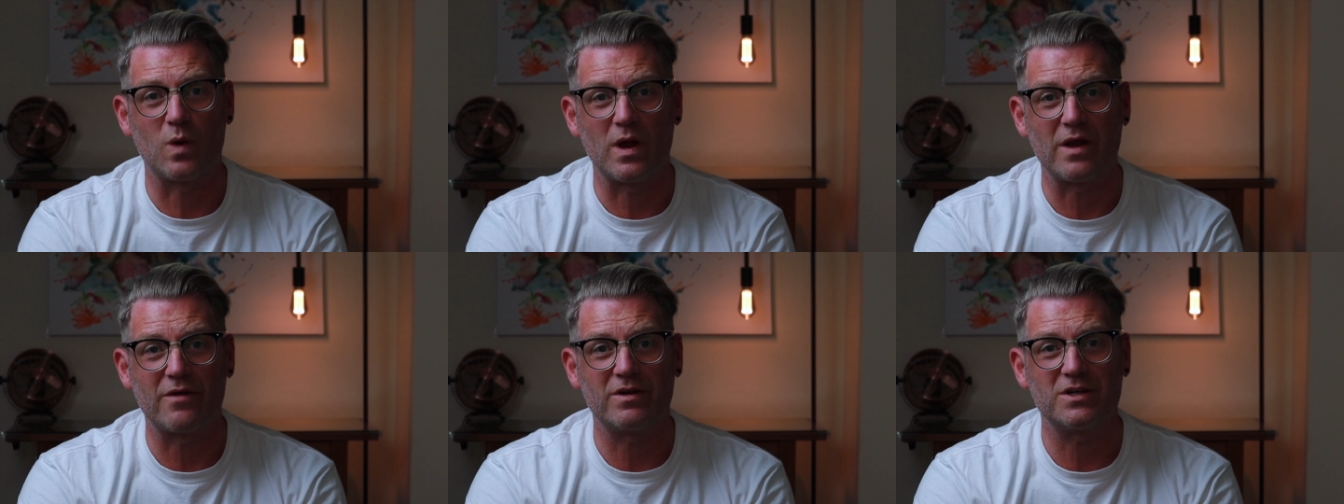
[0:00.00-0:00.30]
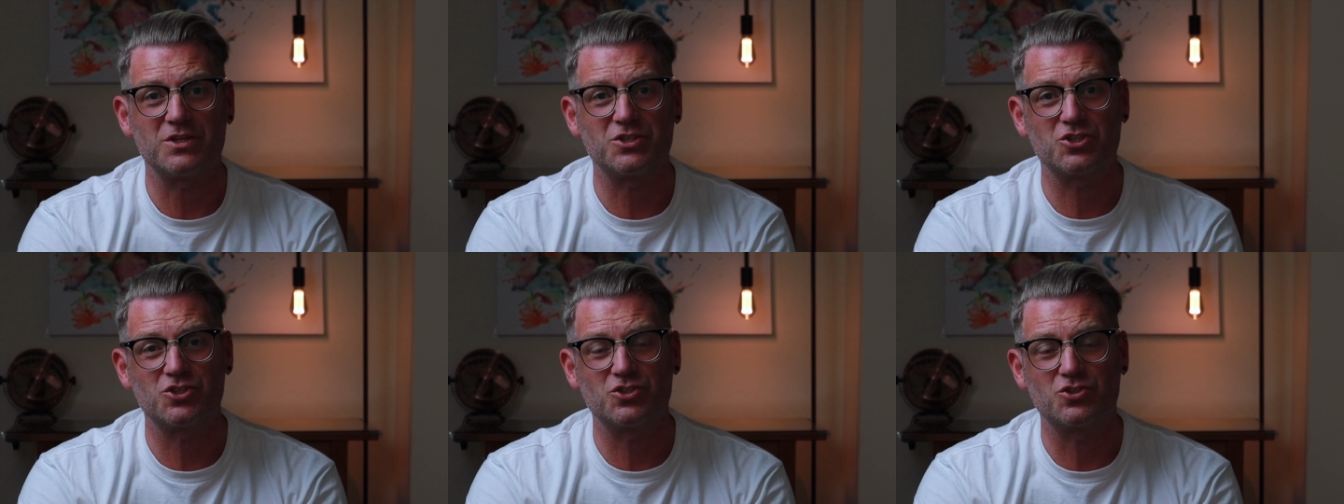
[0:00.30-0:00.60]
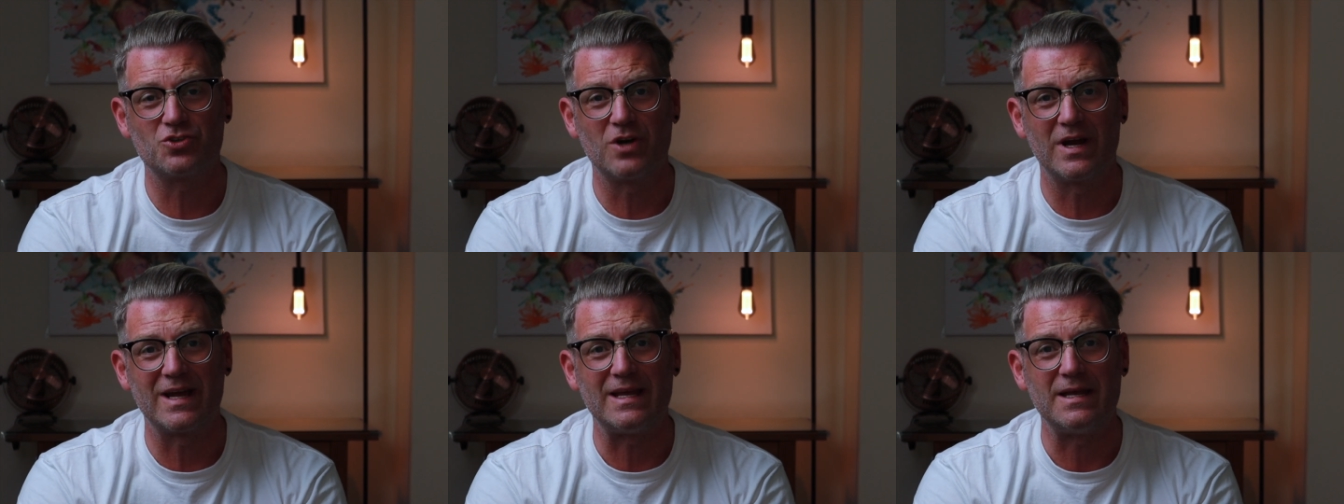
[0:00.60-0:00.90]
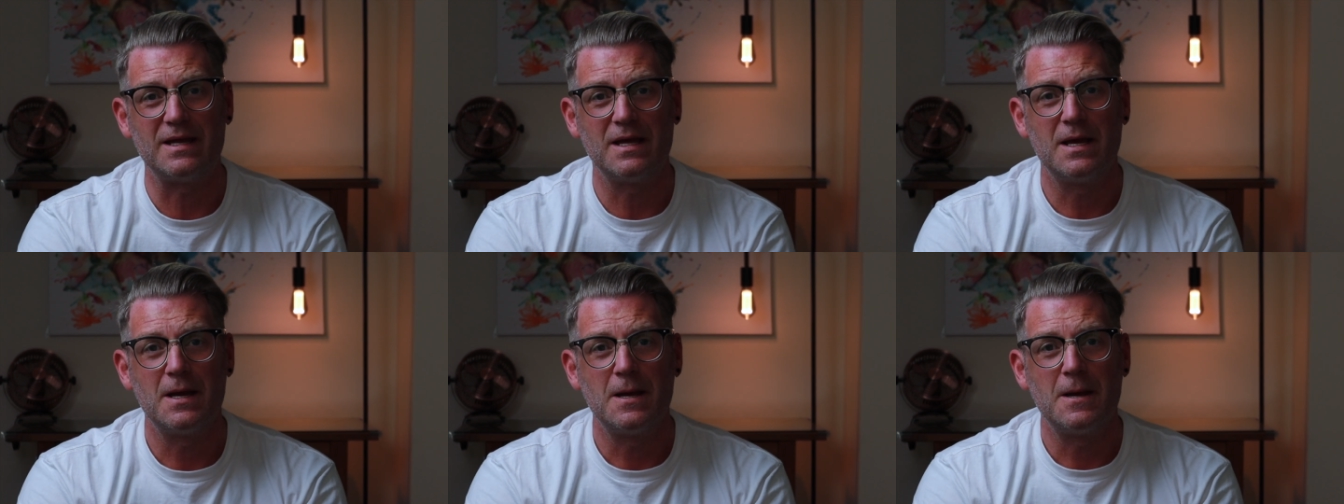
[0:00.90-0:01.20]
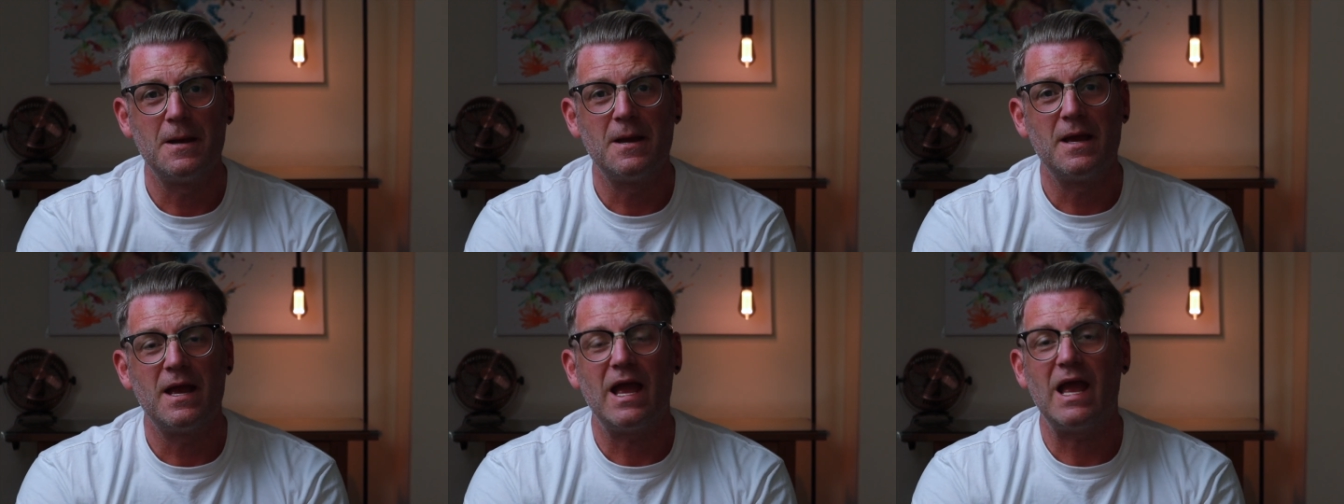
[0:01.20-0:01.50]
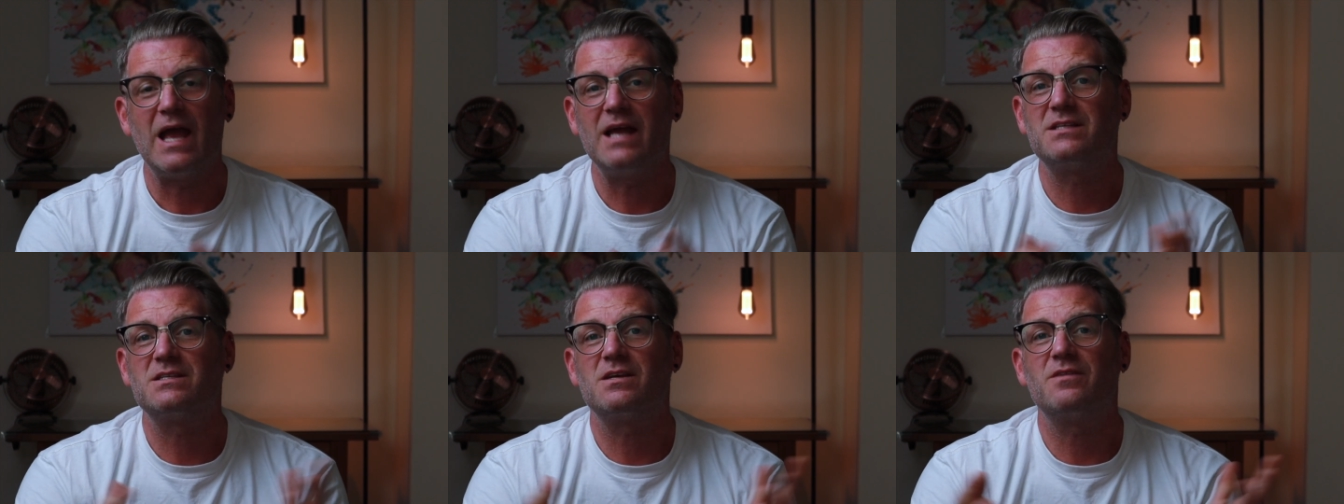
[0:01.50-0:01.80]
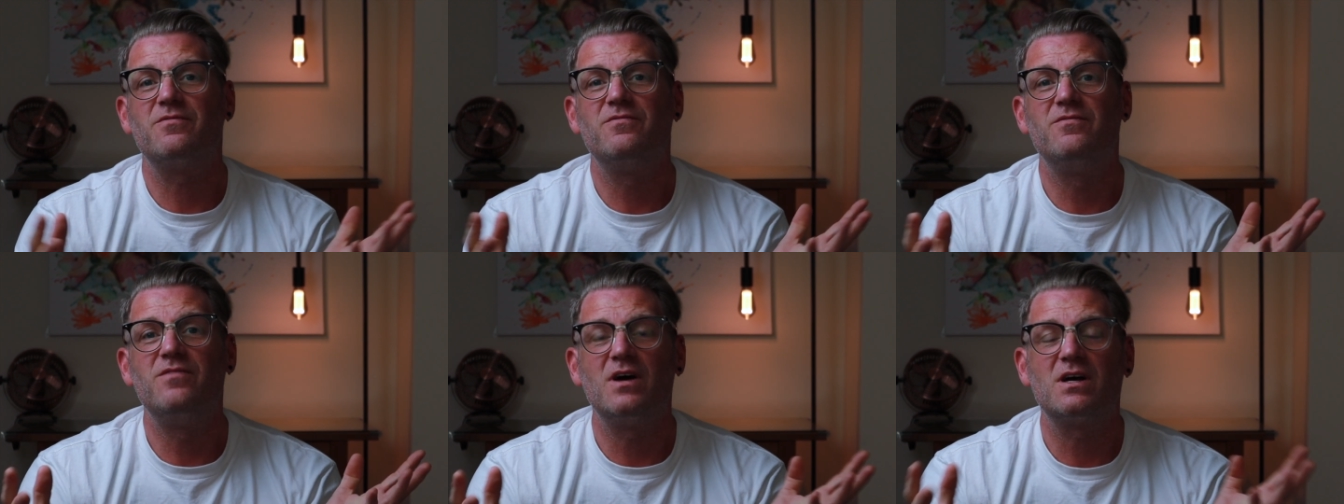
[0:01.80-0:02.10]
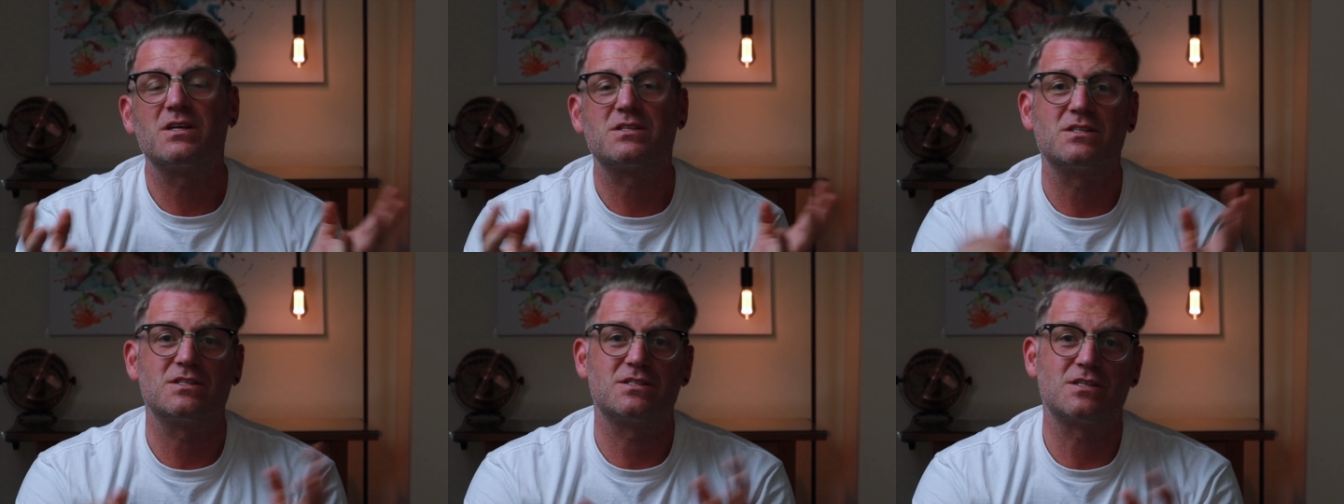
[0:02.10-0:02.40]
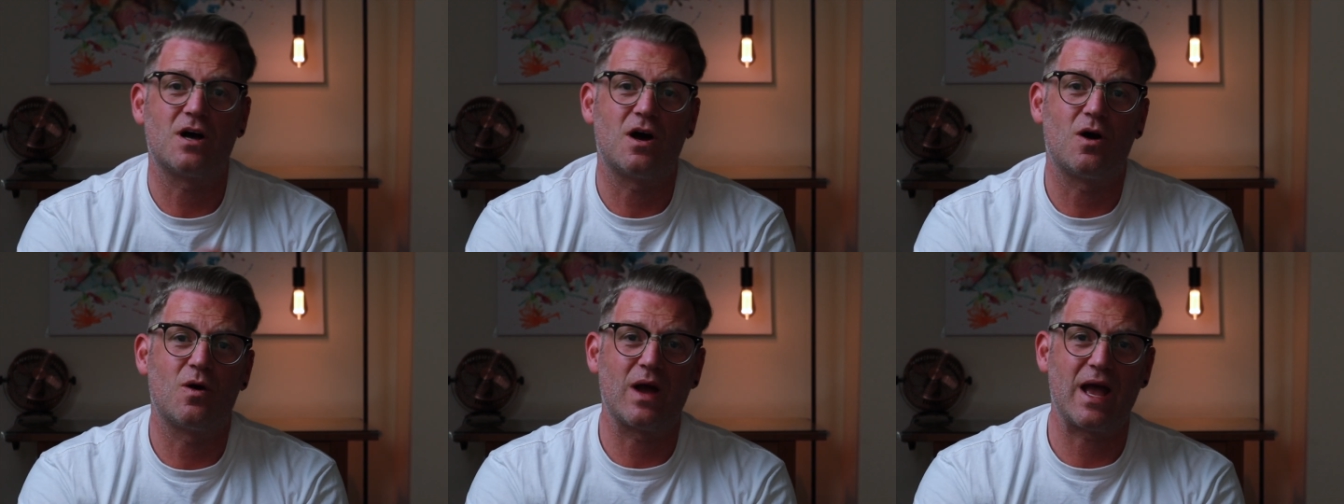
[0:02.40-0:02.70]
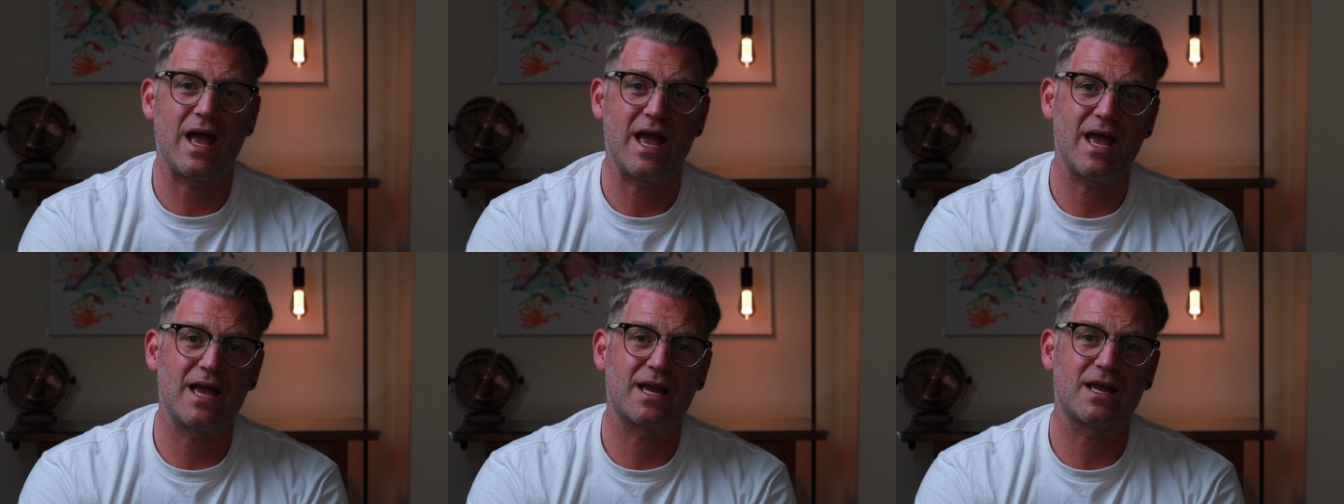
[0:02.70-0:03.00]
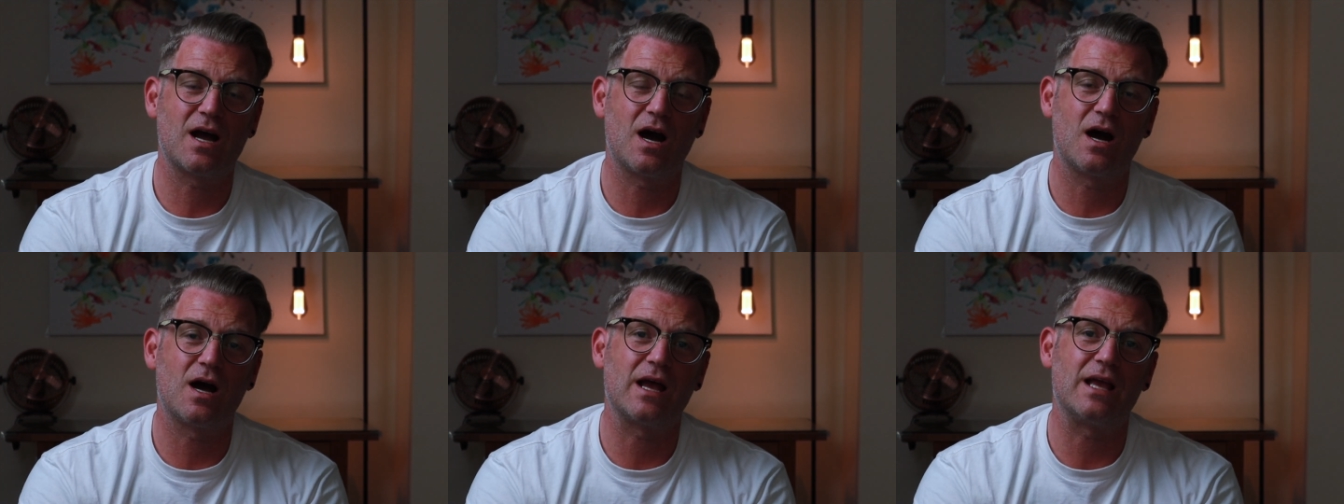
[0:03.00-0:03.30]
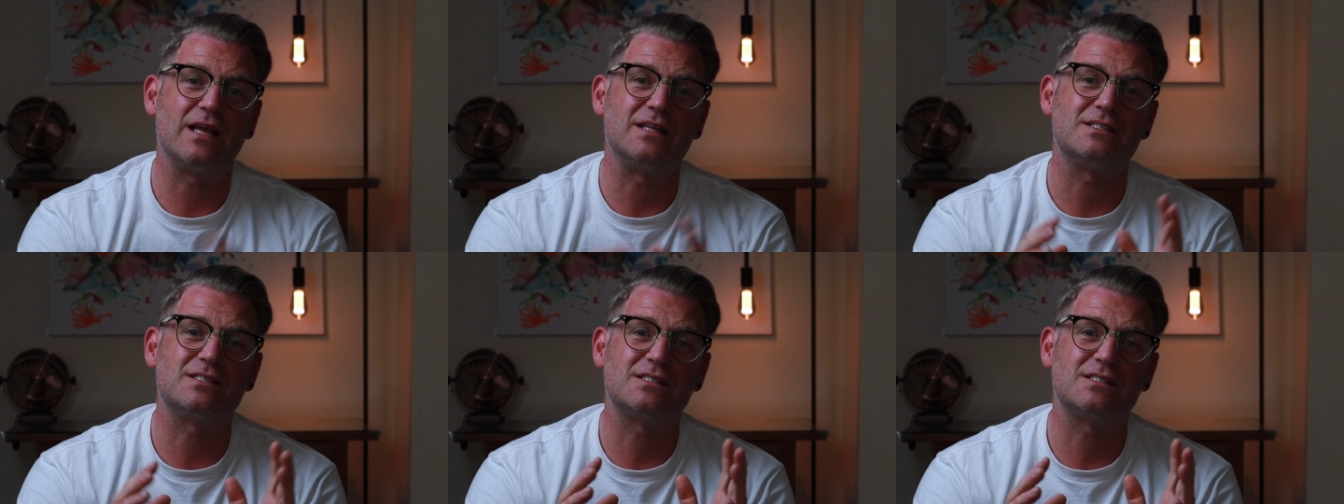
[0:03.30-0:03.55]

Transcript: wear it straight. It's a versatile haircut, it's